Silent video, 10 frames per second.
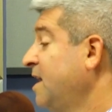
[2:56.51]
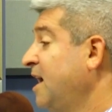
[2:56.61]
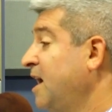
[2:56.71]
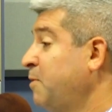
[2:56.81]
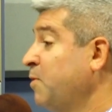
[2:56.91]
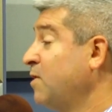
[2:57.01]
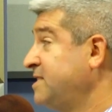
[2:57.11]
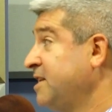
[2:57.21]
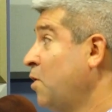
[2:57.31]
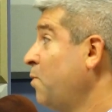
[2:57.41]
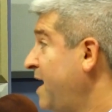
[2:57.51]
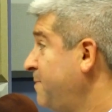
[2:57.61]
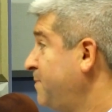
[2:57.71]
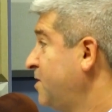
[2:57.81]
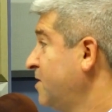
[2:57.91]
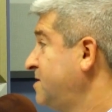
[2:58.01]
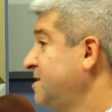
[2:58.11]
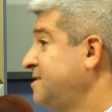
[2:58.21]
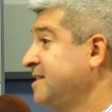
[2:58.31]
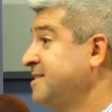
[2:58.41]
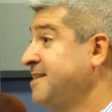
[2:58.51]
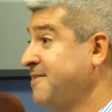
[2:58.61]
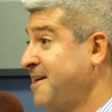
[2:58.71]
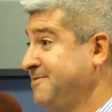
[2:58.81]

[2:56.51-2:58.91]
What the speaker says: But we always say don't wait because these things sell out.